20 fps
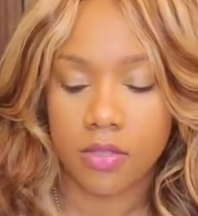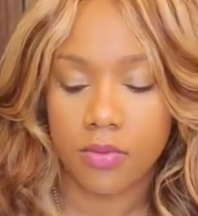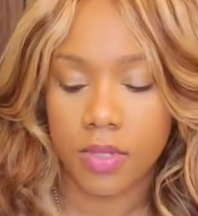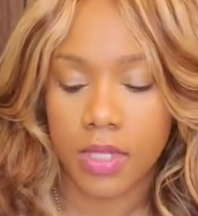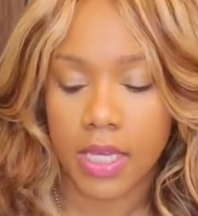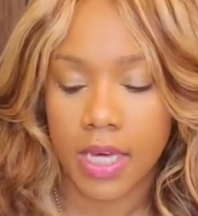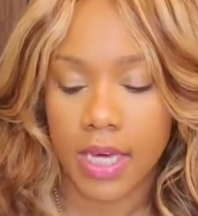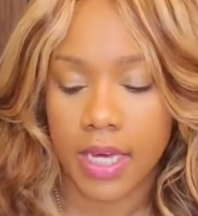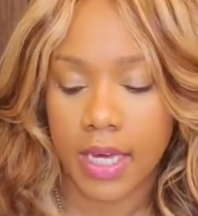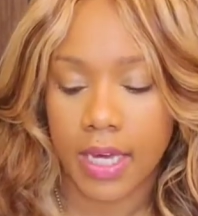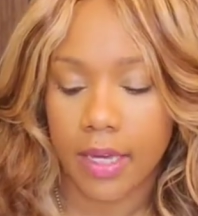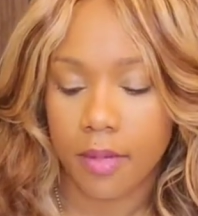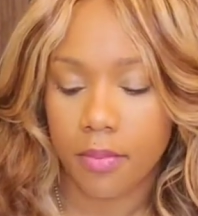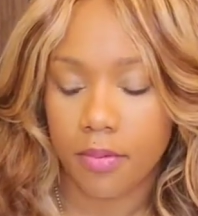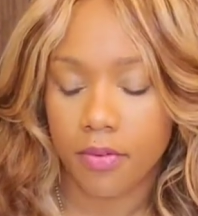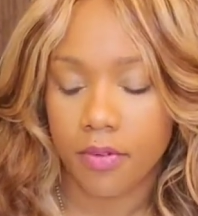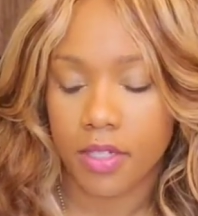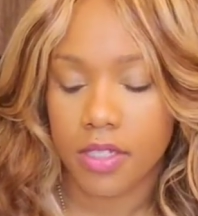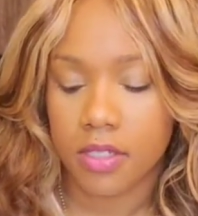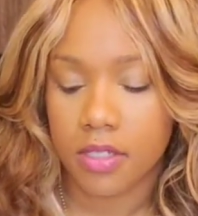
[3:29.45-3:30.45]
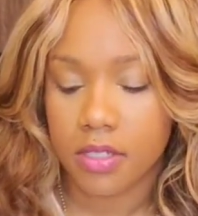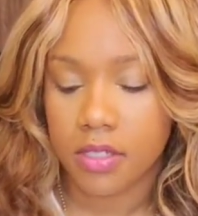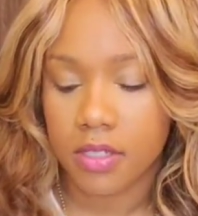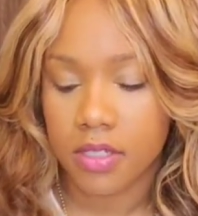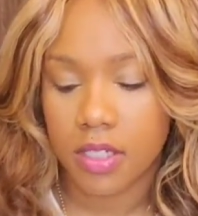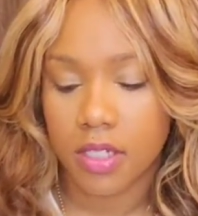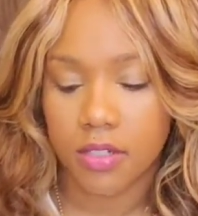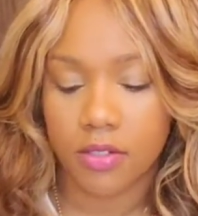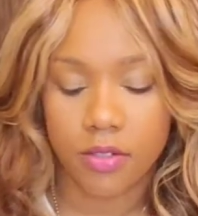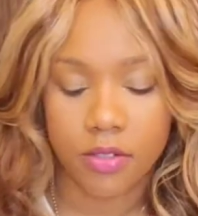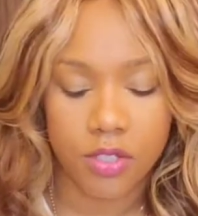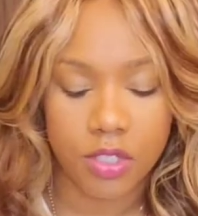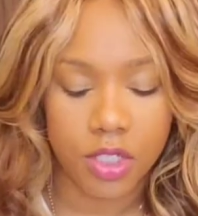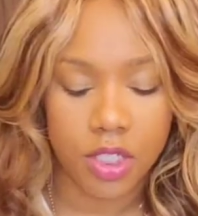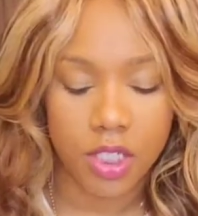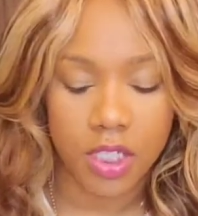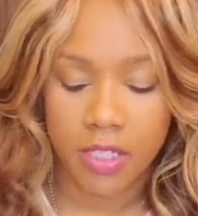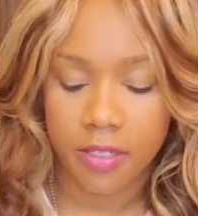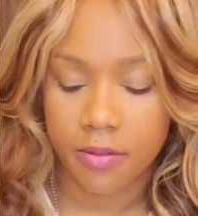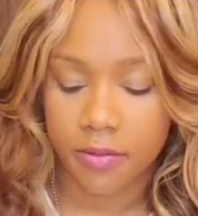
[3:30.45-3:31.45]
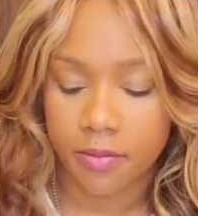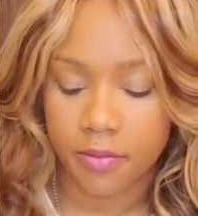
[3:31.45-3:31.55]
We got High Priestess energy.